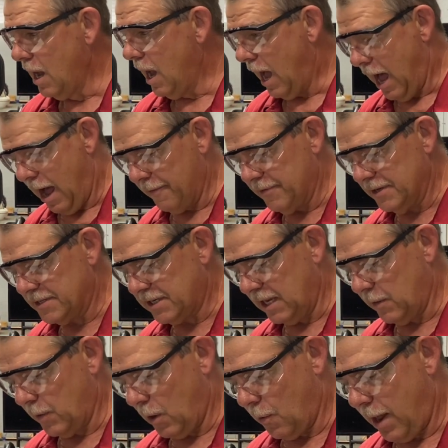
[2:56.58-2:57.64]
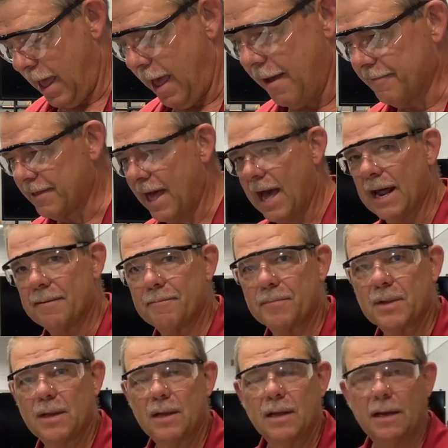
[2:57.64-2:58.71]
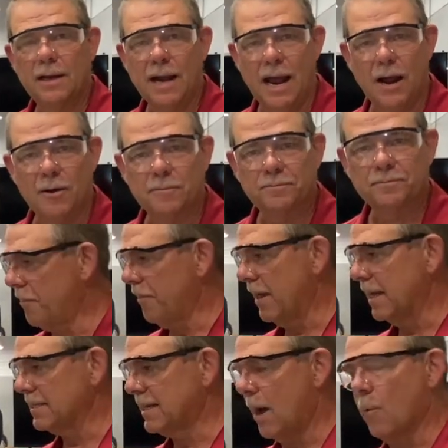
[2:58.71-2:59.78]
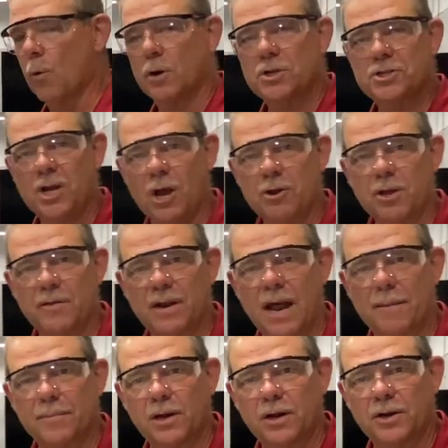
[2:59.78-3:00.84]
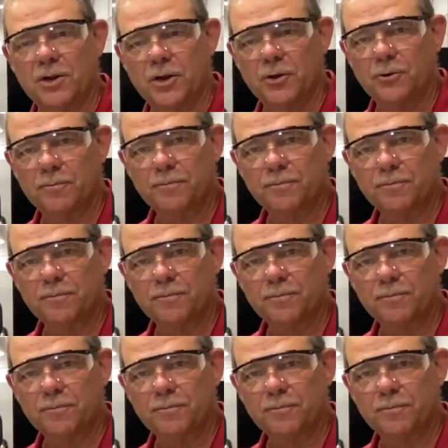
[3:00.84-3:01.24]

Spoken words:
Obviously, we don't have that. Now, the things I want to show you that I'm going to do.